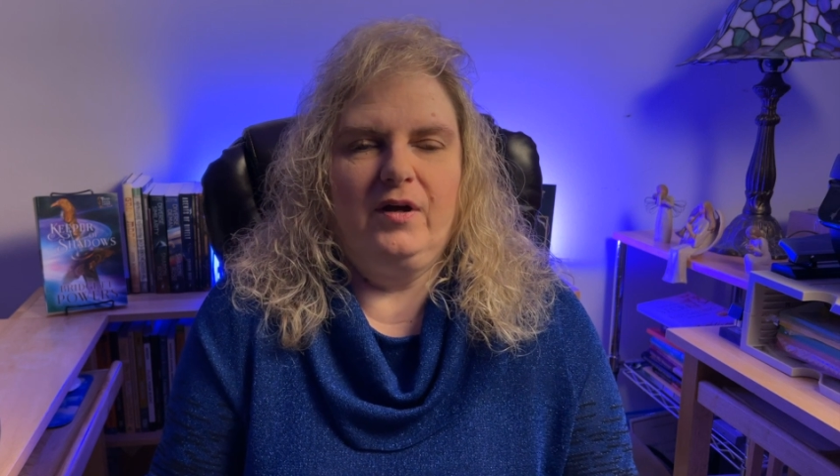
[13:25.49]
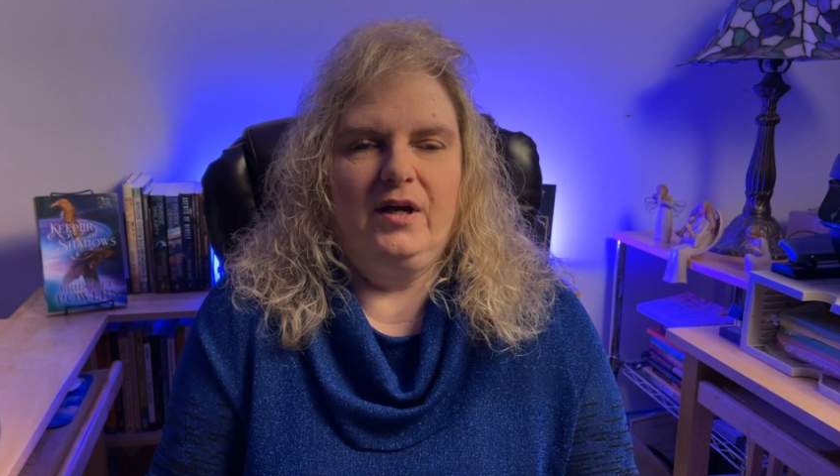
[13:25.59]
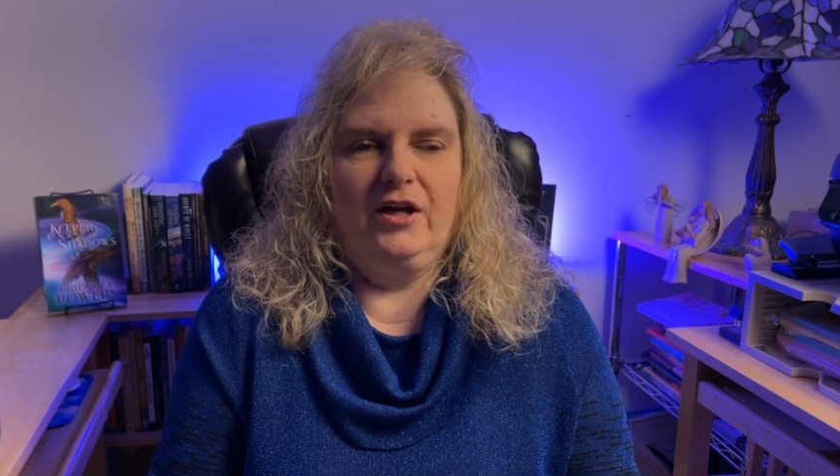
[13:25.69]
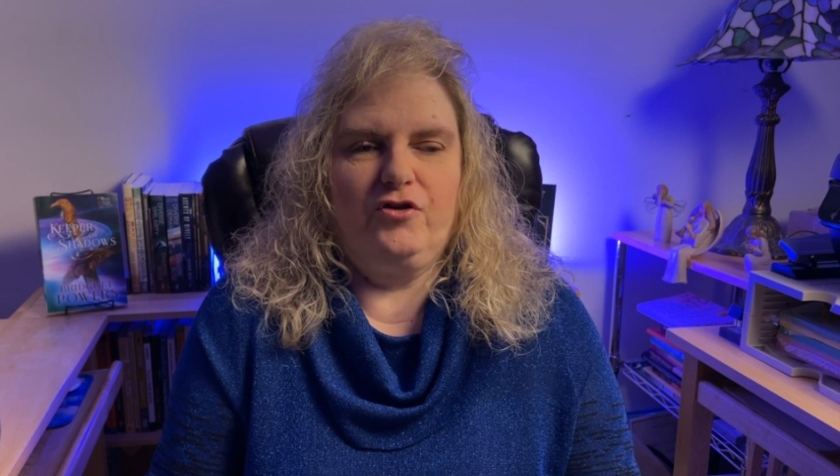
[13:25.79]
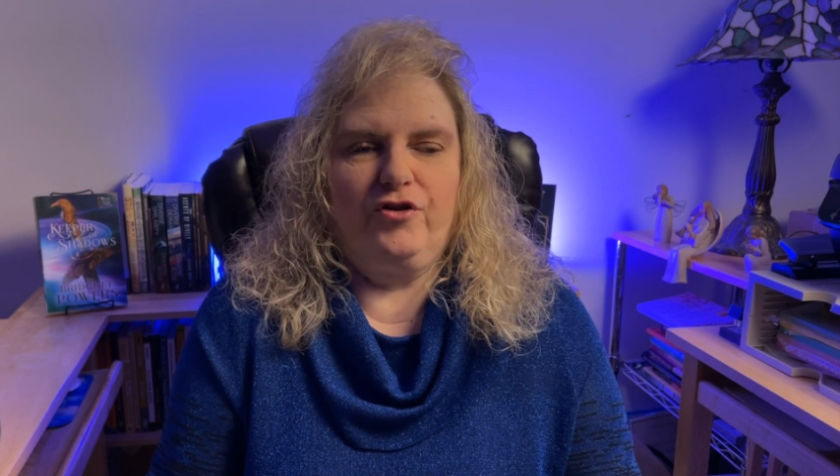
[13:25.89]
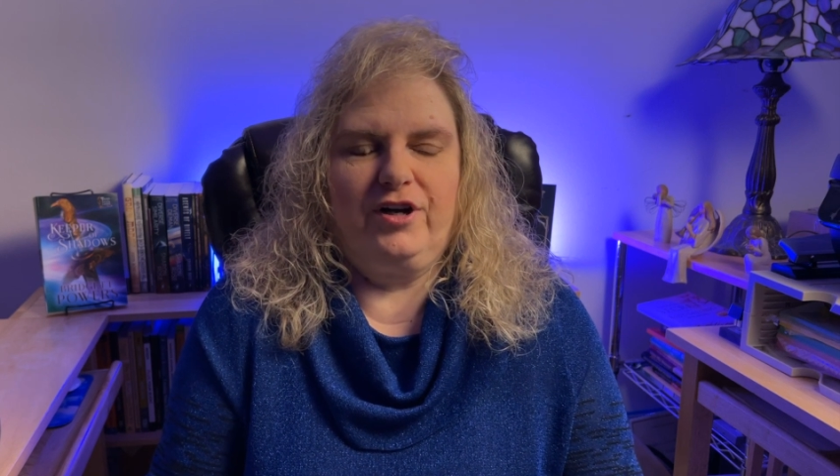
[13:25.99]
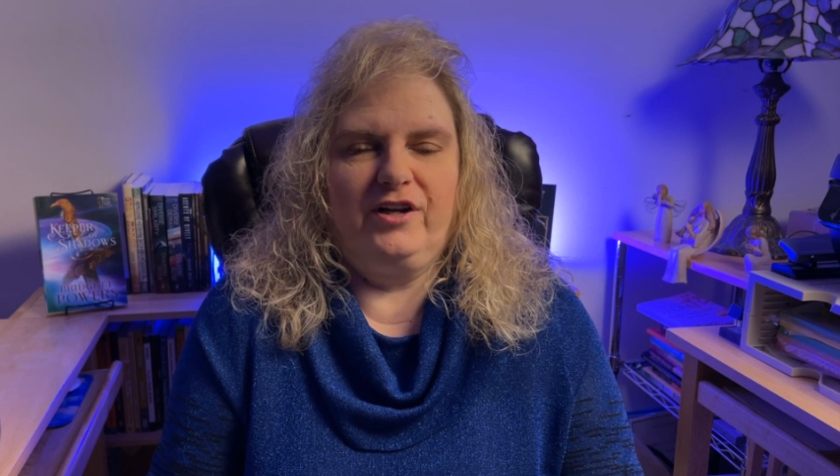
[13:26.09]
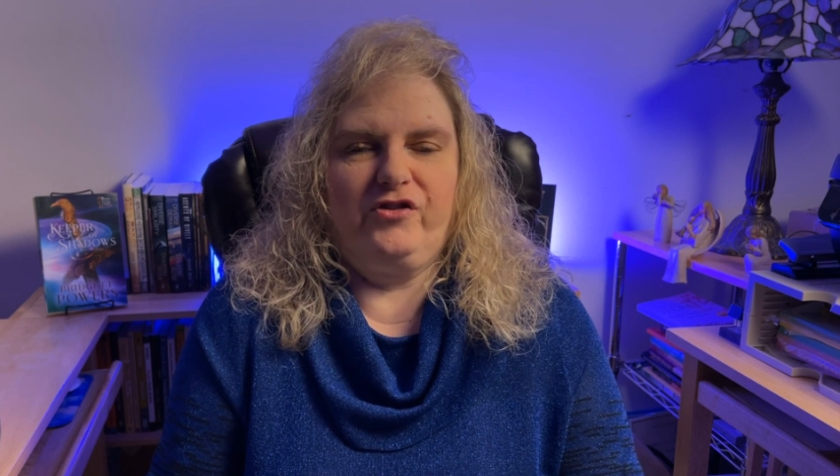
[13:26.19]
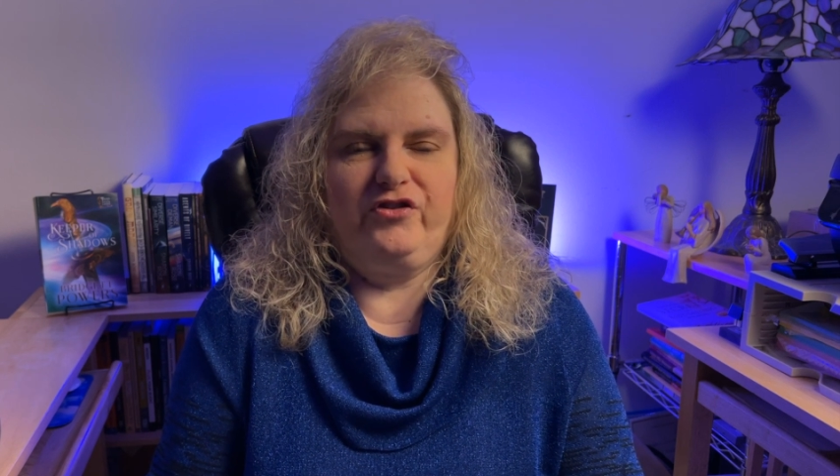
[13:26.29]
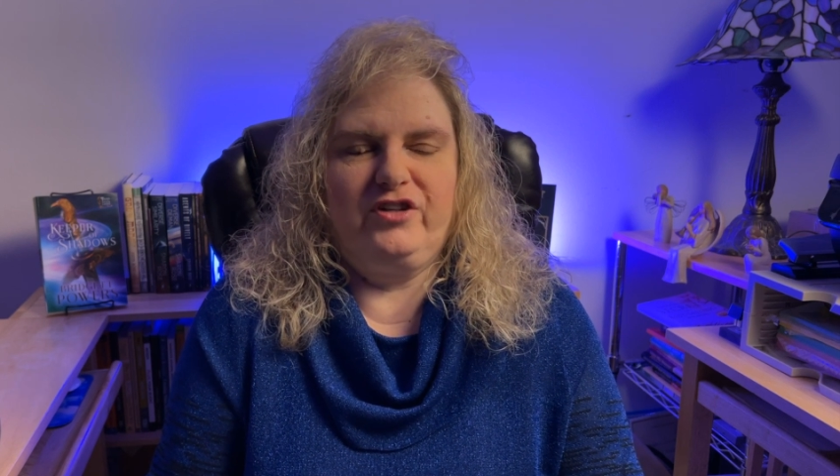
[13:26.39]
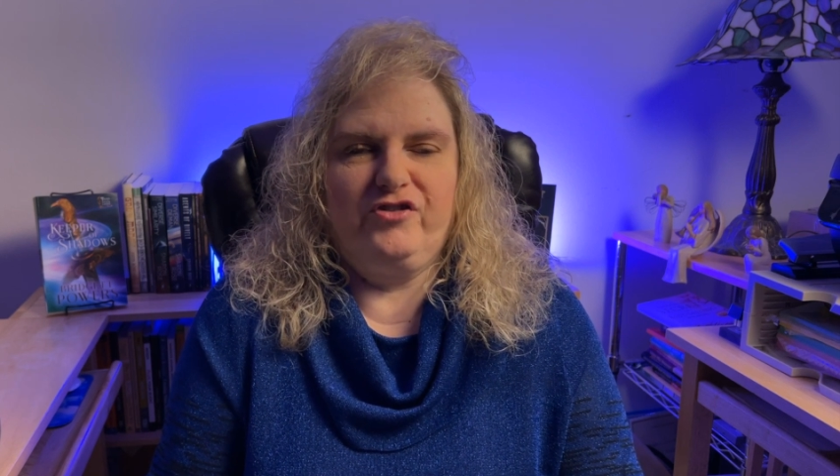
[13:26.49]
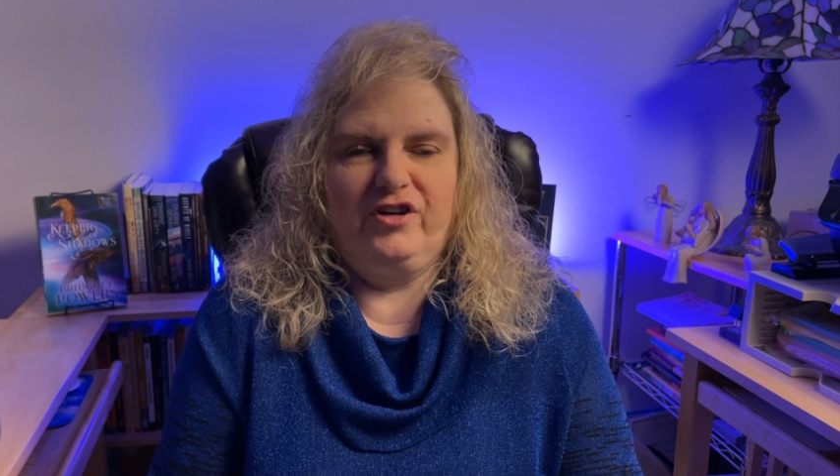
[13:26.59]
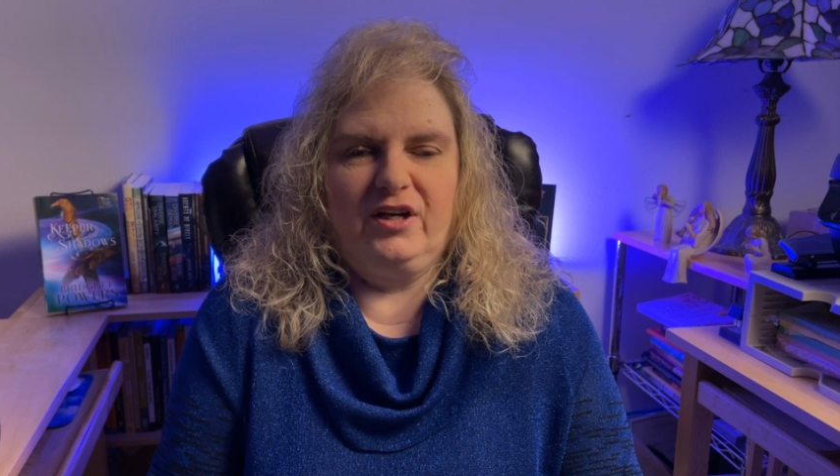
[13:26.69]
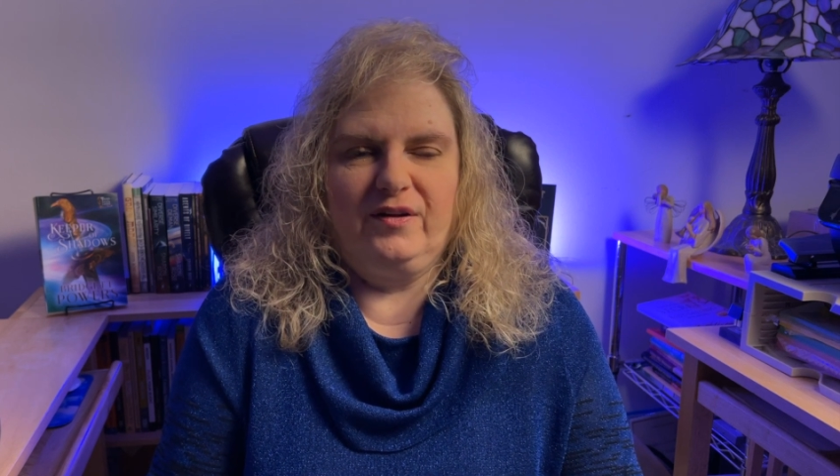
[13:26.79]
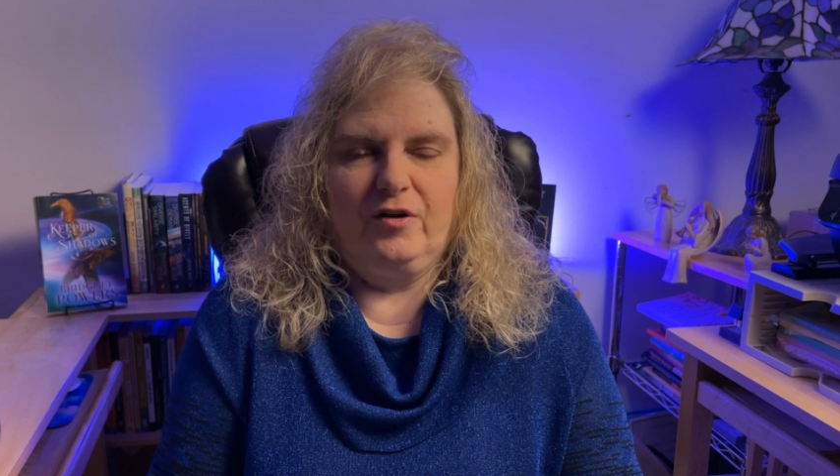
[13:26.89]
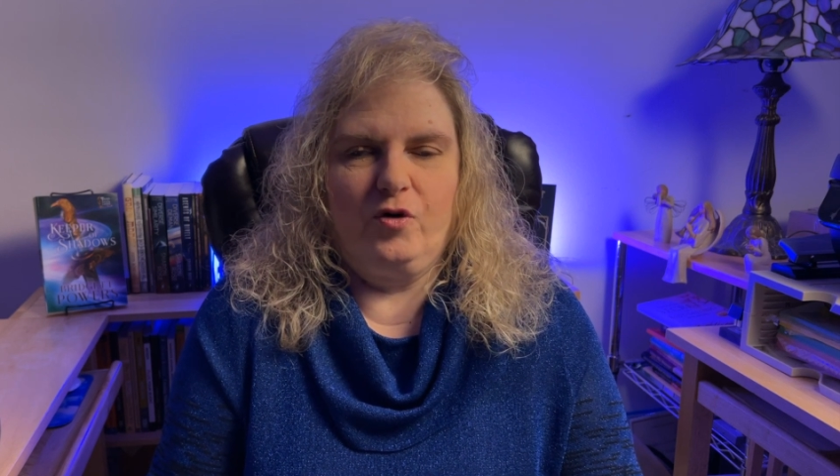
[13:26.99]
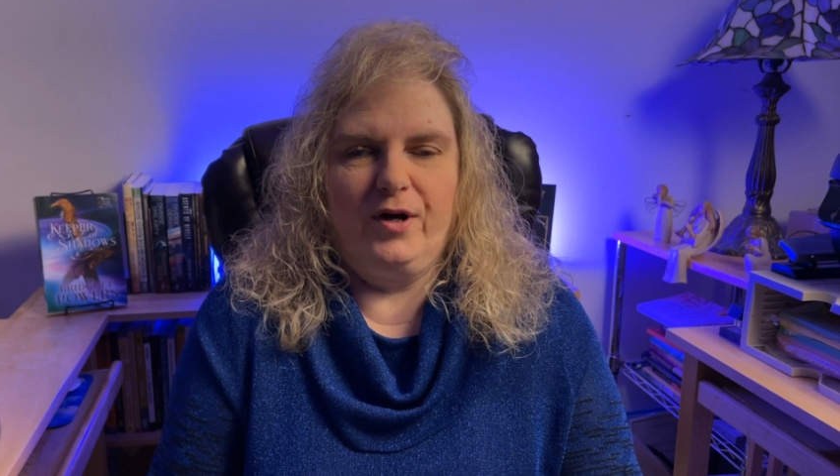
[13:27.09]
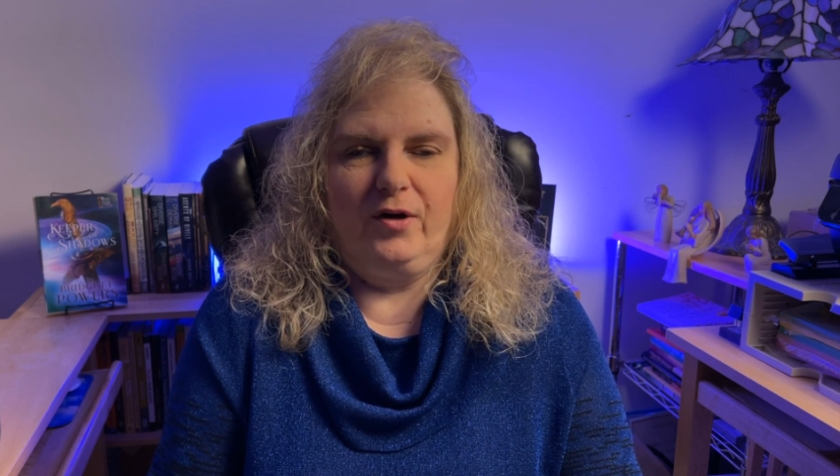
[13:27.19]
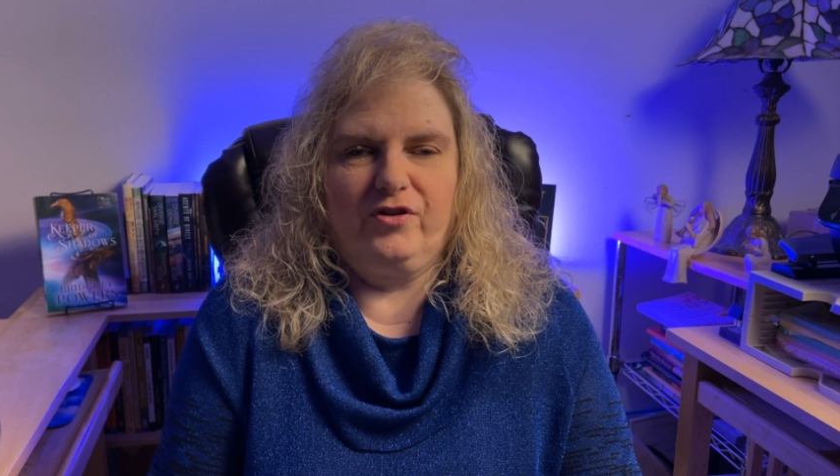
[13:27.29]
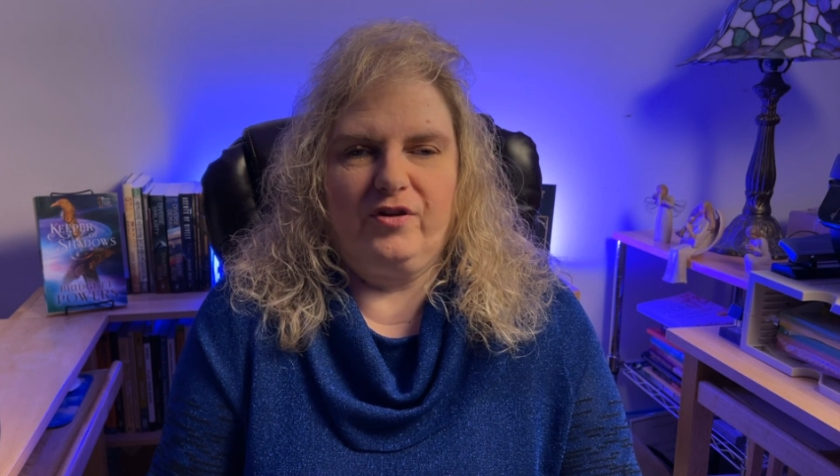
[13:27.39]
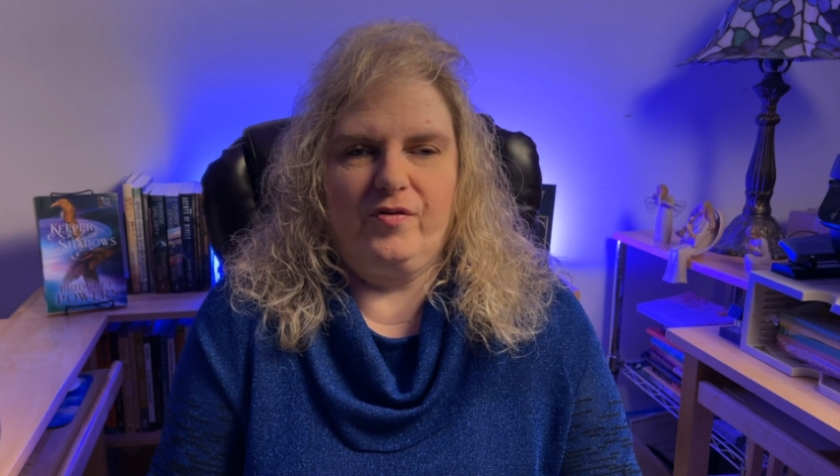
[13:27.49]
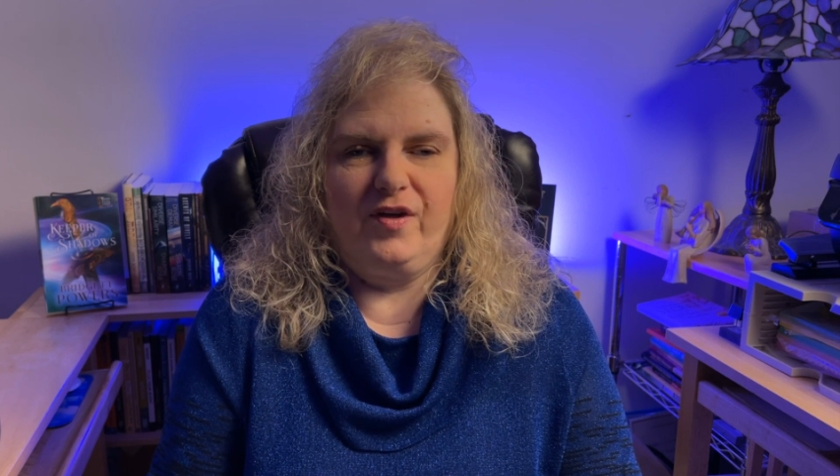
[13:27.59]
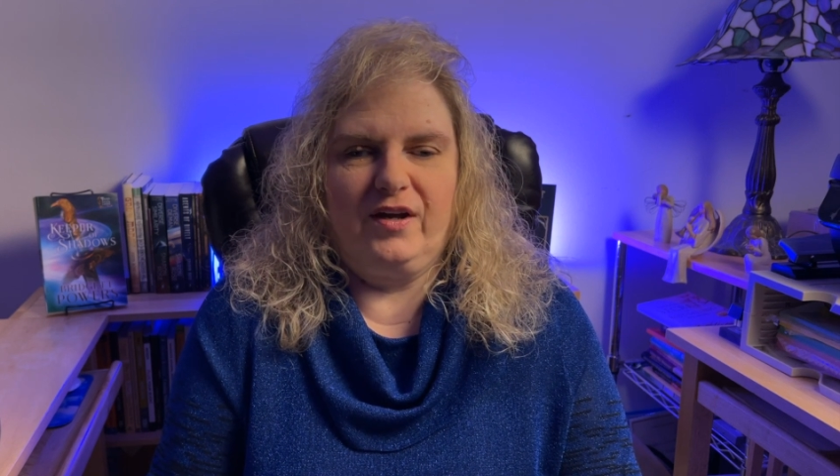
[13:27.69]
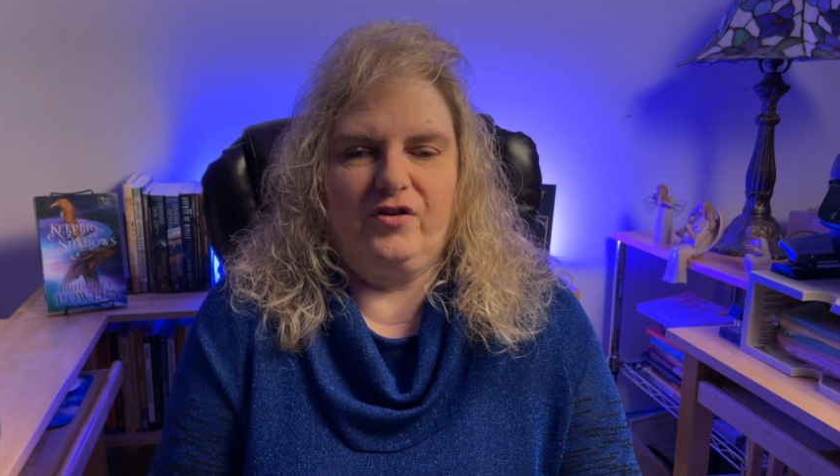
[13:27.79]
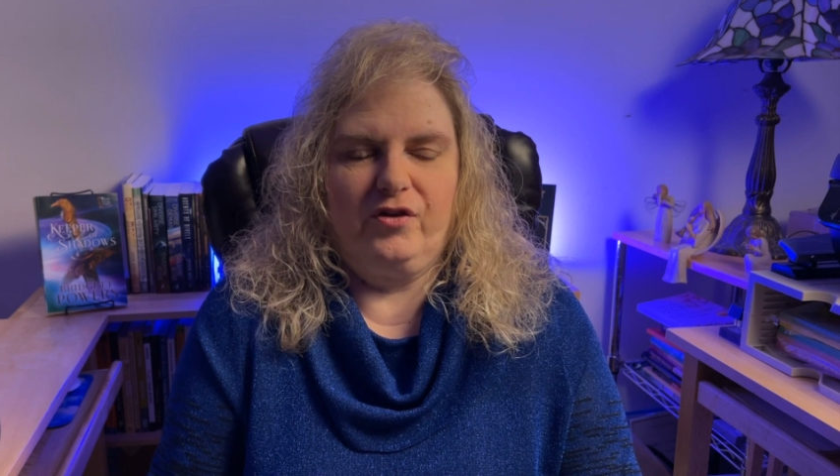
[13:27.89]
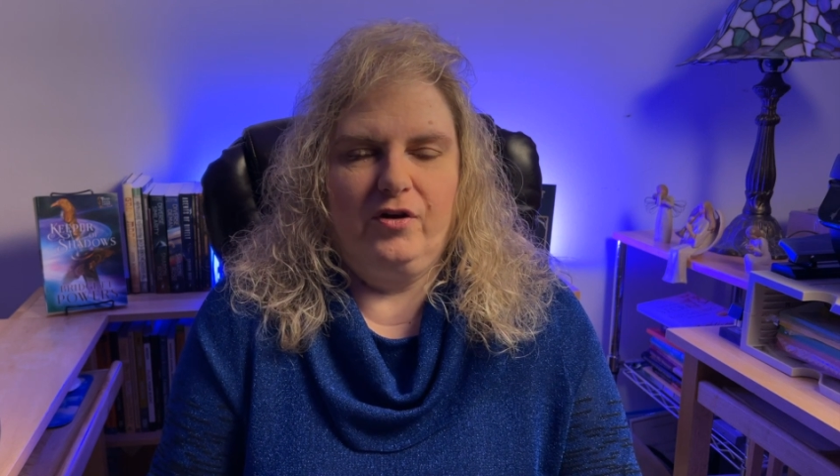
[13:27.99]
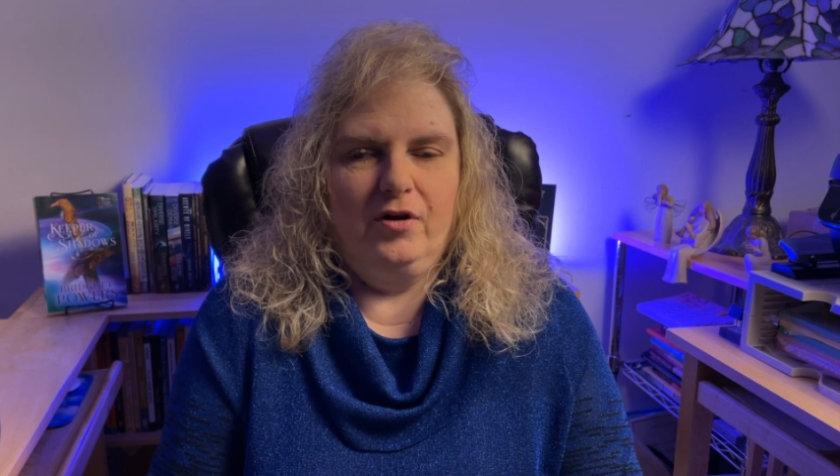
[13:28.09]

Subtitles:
intricate stitching in the quilt and thinks,